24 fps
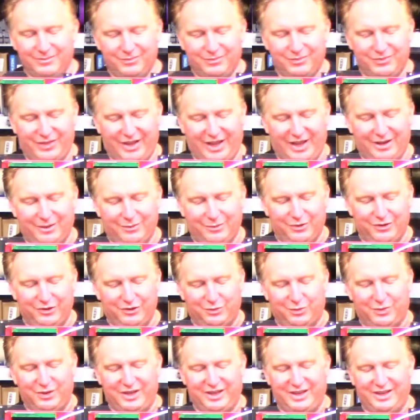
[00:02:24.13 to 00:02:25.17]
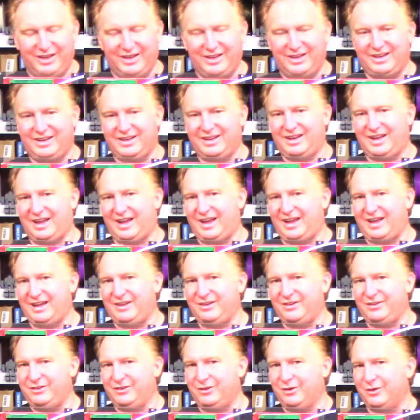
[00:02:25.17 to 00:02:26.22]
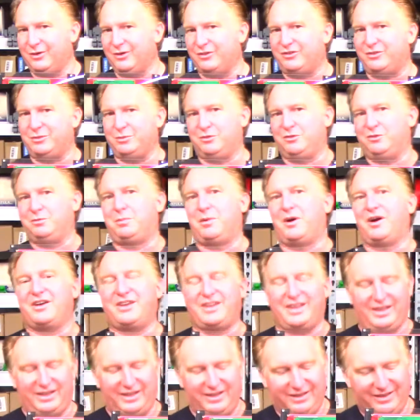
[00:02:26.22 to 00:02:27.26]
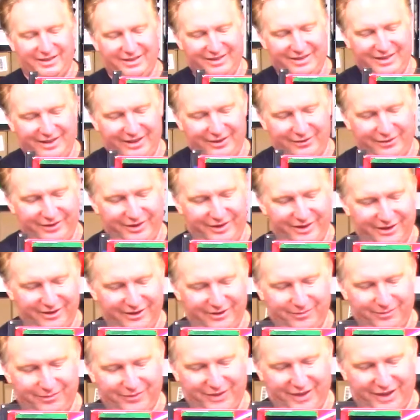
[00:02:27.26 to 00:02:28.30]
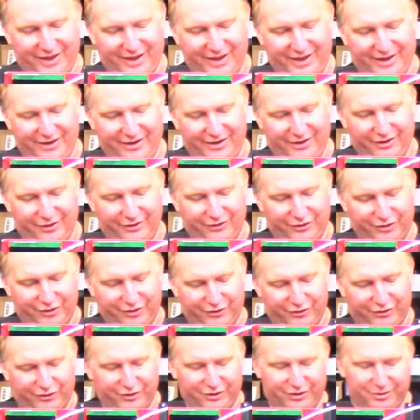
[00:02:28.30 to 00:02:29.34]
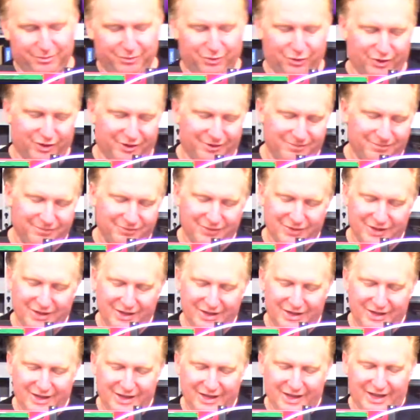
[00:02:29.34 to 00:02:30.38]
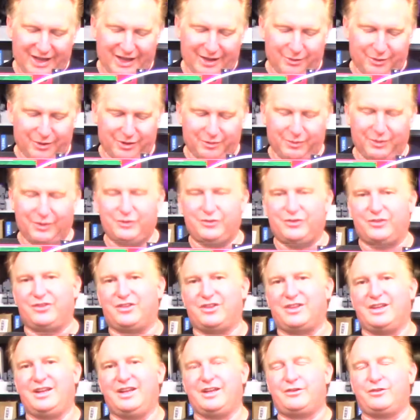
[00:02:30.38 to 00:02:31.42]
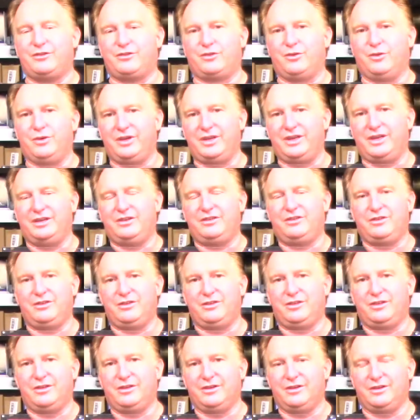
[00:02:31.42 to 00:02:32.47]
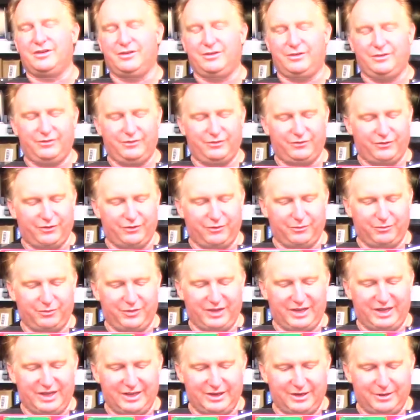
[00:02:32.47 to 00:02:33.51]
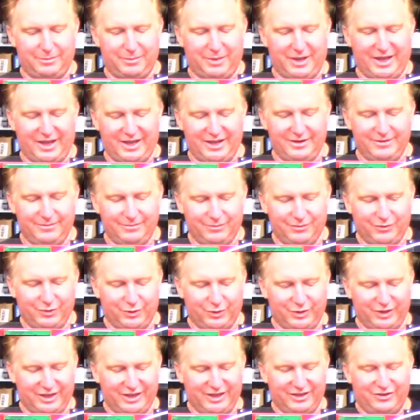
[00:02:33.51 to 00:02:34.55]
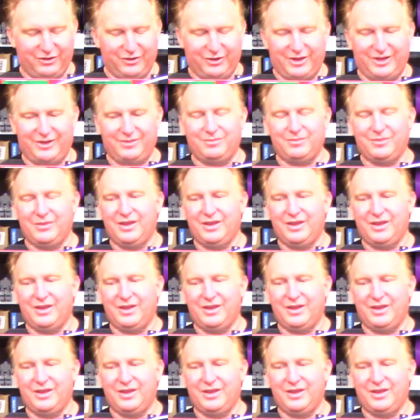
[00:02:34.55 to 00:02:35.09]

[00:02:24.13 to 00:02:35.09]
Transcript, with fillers: that was when I noticed some sparking down here, and I was on the circuit board. And what it was is the connectors going into the, from the heated bed, going into it,